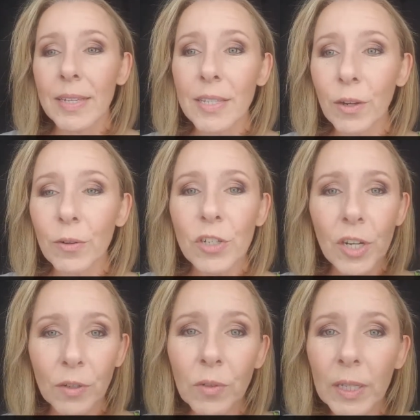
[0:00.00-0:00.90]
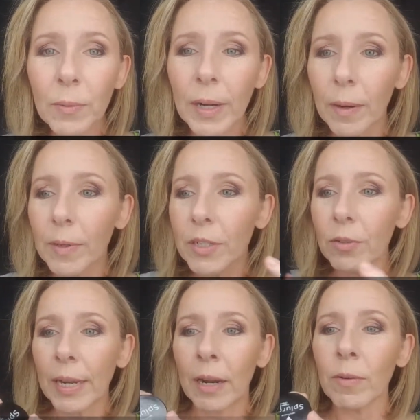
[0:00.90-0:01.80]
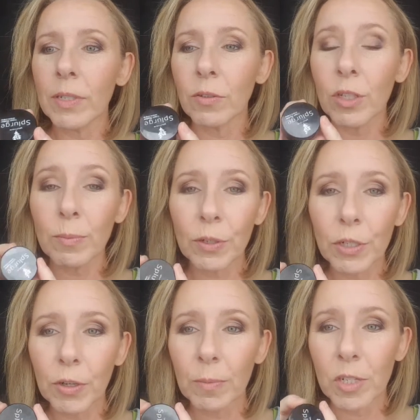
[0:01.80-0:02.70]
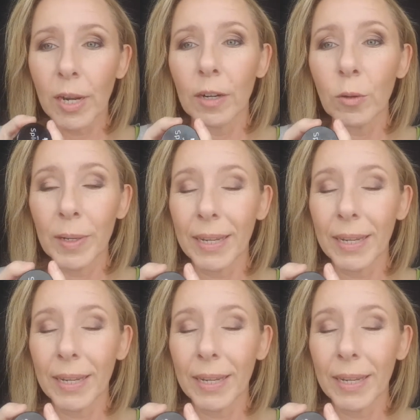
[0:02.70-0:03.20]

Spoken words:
So generally what I would do now is use Splurge Cream Shadow,